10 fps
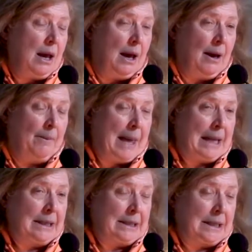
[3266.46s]
um,
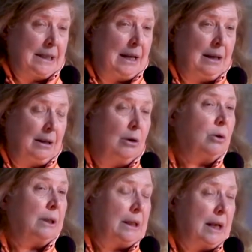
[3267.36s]
and as I said, in the
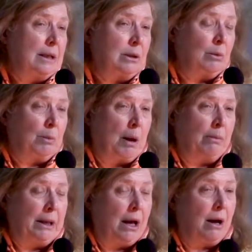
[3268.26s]
early days, you were
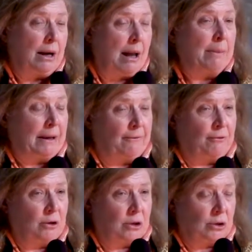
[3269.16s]
probably coming
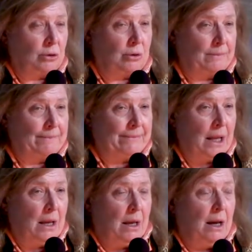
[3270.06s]
for dessert.
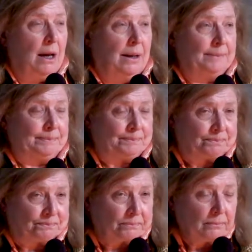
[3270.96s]
Um,
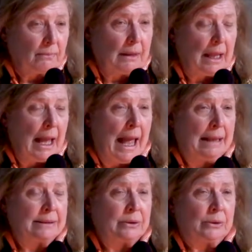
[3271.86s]

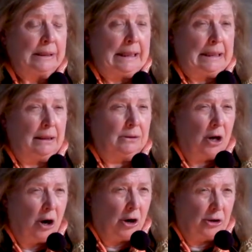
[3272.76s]
and certainly in a
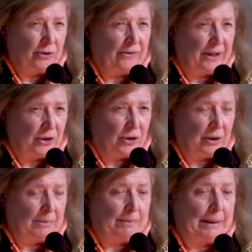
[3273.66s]
large
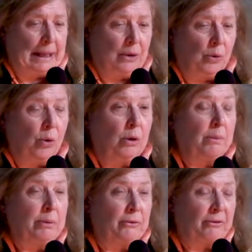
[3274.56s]
function, but or a
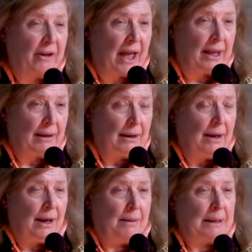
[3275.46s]
buffet.
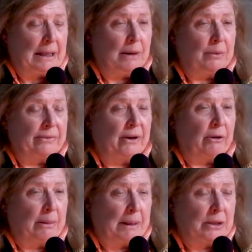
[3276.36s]
I mean, it was
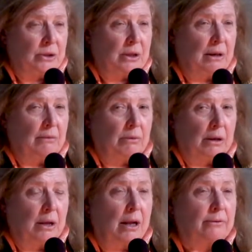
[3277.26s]
very much a, a,
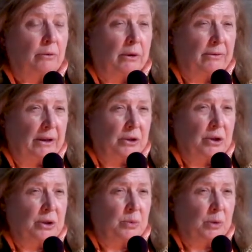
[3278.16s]
lot of royal
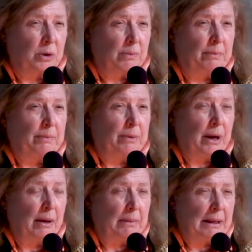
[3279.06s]
functions were,
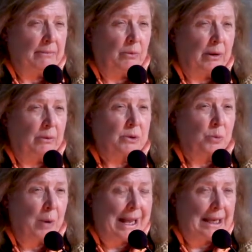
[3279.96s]
I mean, where it was a
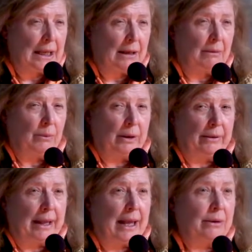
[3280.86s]
wedding where
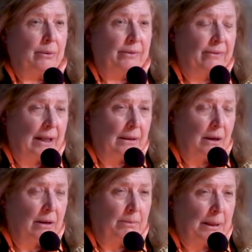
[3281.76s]
they had to invite a
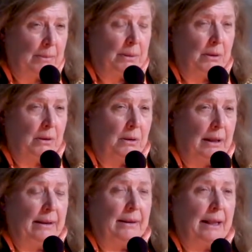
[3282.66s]
lot of people,
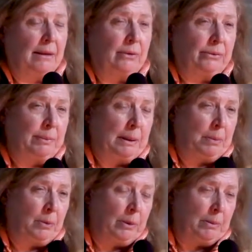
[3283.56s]
and then those
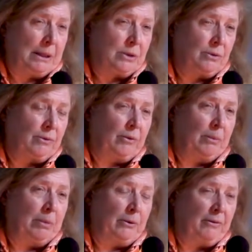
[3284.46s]
people would be served
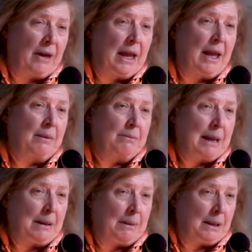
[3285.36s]
in buffet, and
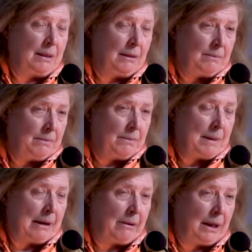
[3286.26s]
maybe the
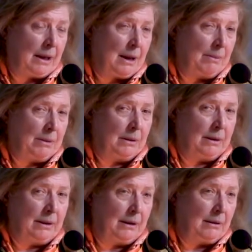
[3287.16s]
marrying couple
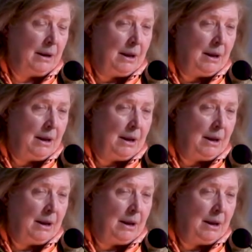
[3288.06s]
and their